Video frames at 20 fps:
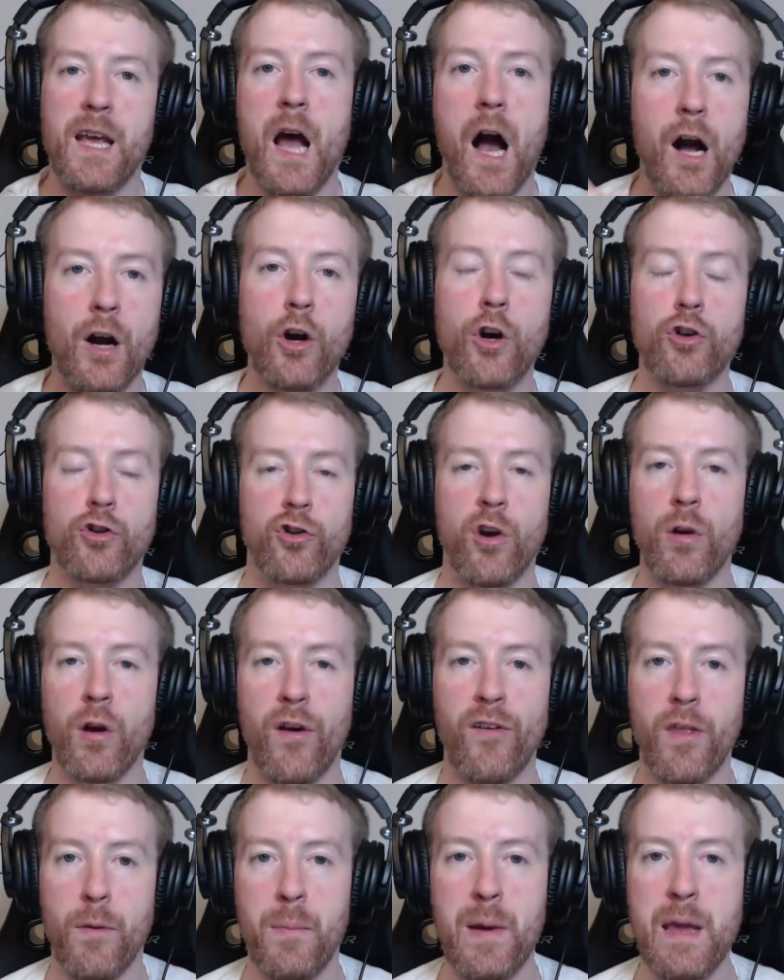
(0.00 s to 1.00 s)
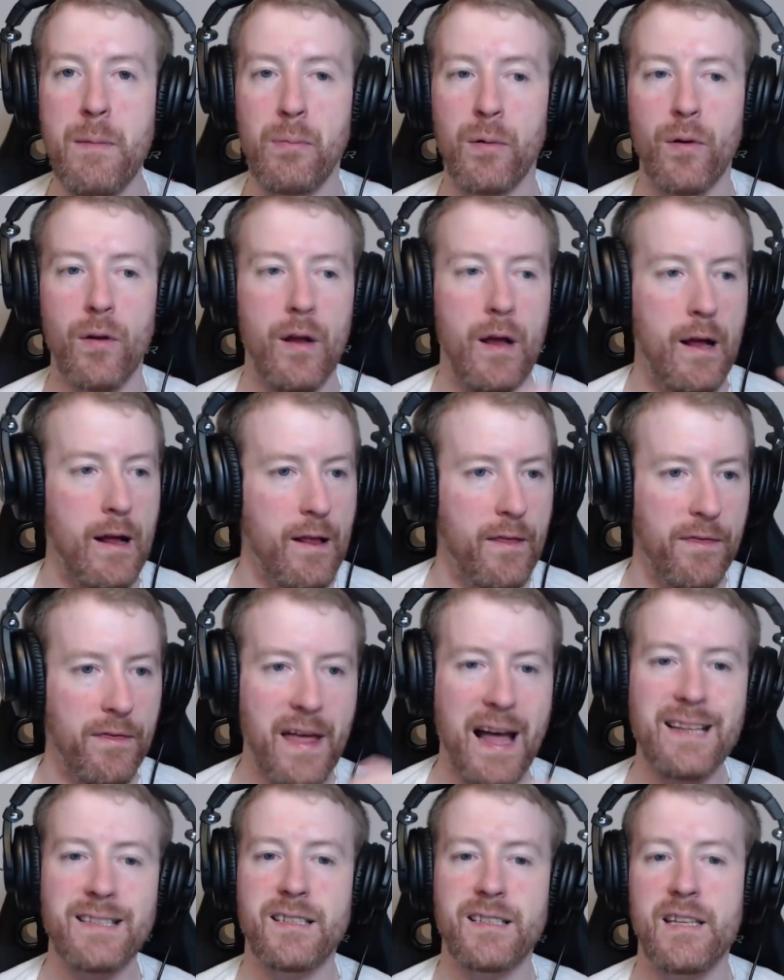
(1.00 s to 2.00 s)
can't control other people.
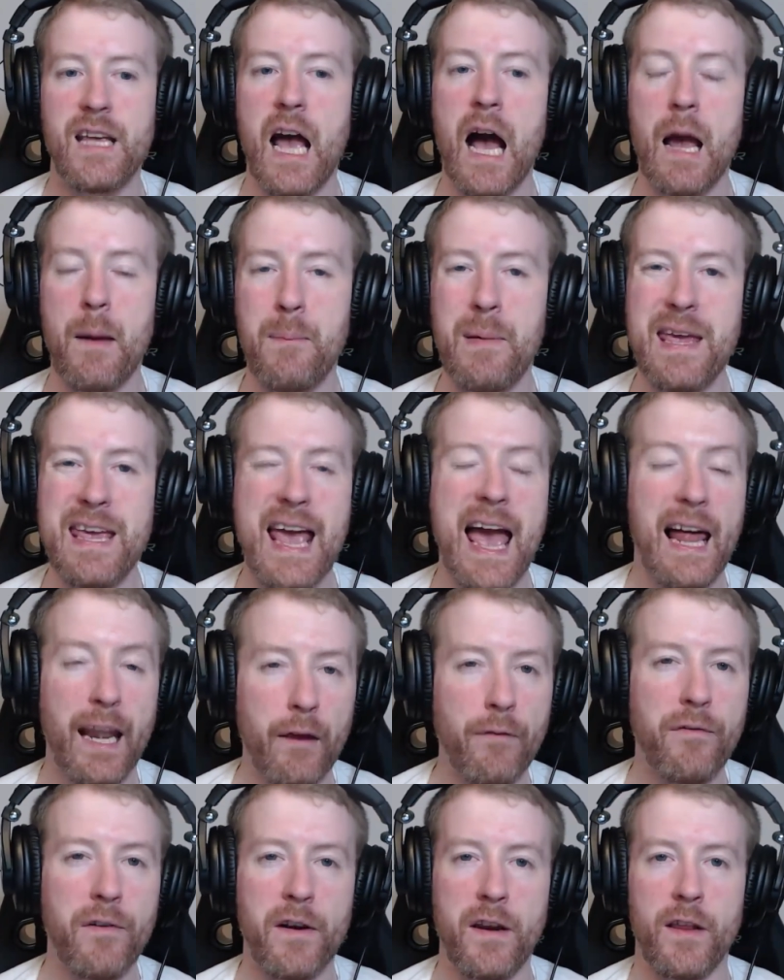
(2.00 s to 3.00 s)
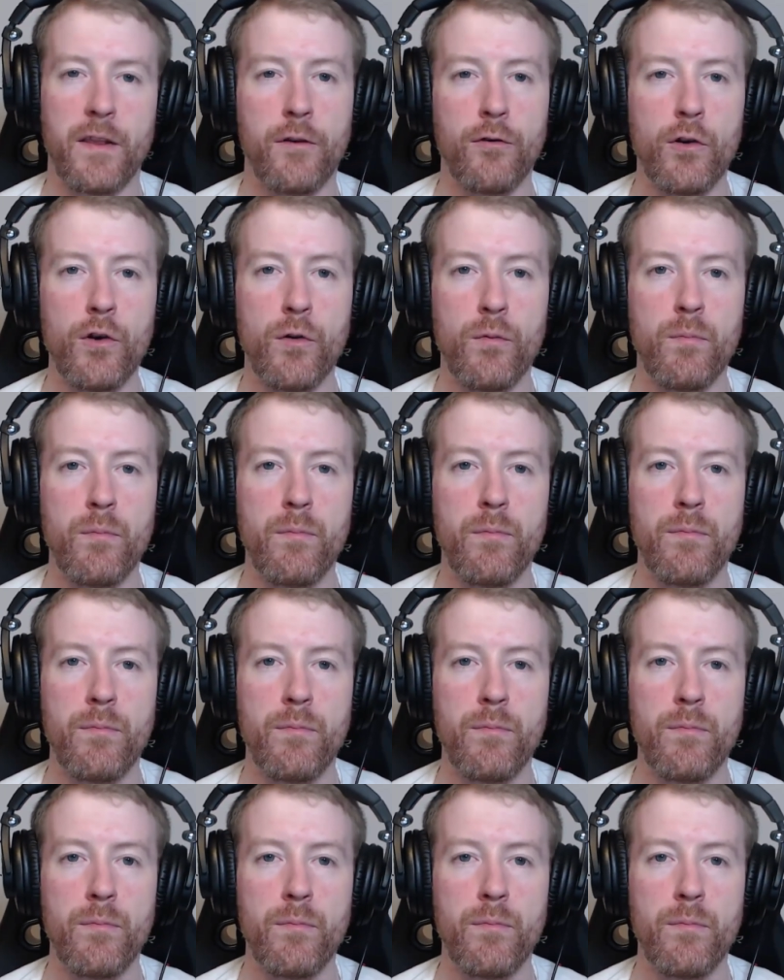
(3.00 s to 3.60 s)
That's the IP elephant in the room.